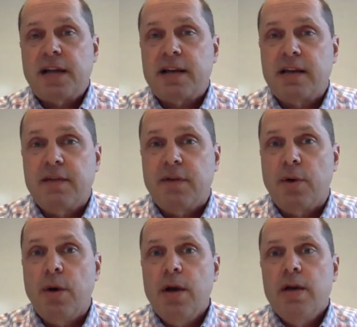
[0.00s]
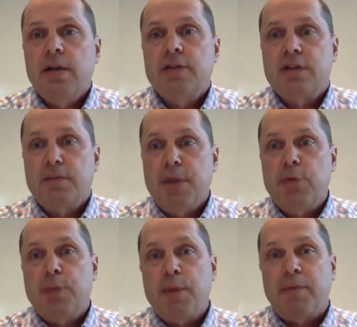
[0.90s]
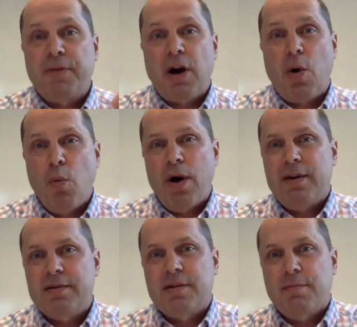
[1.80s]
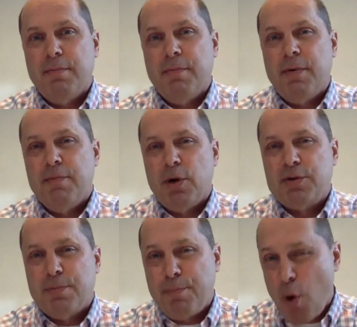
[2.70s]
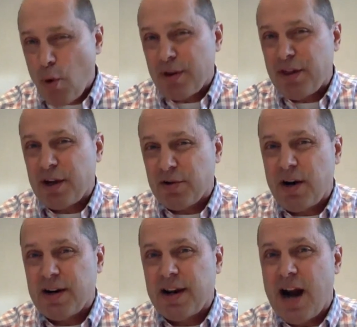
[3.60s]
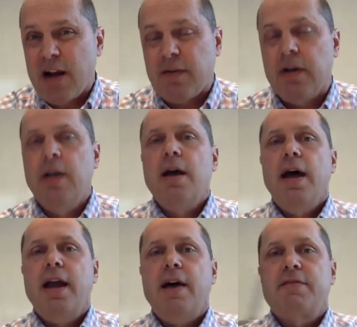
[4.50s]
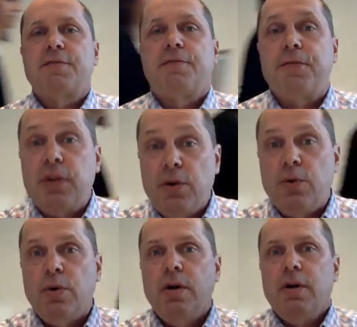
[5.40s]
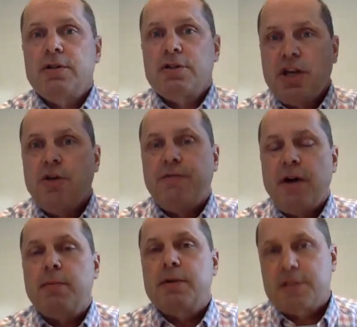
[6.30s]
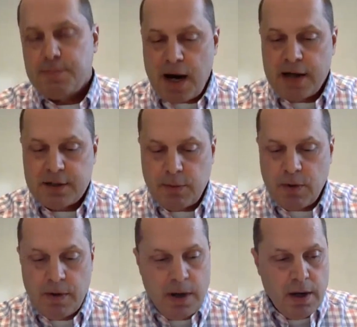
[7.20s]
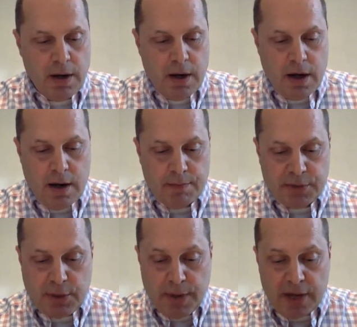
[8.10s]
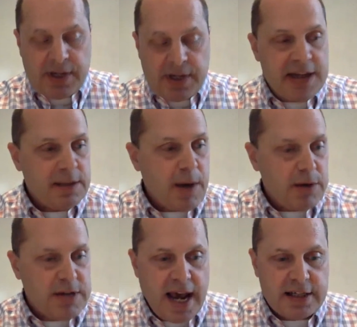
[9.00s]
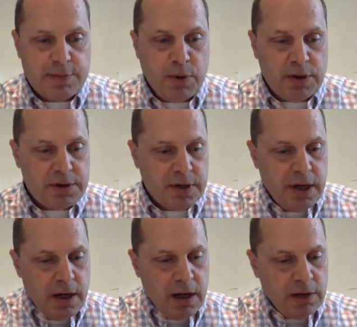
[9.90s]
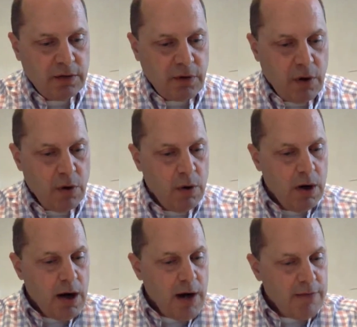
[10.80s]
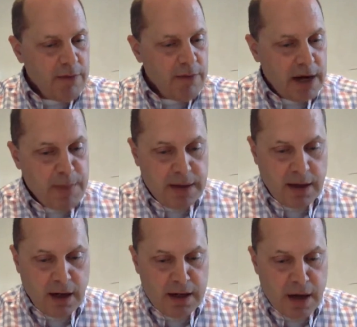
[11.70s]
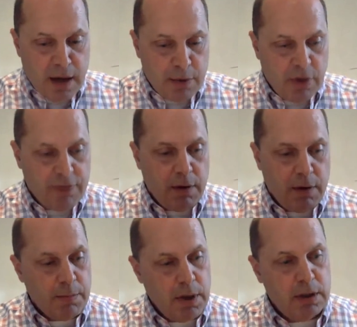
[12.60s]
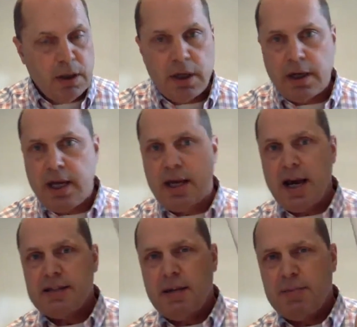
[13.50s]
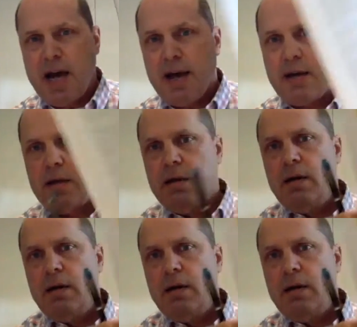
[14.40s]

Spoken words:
I can give you is to meet with people and figure out what is the most important thing you're trying to get out of it, and have as few SKU families as possible. Someone else asked about textbooks, and so I recommended a number of them in the key concept doc,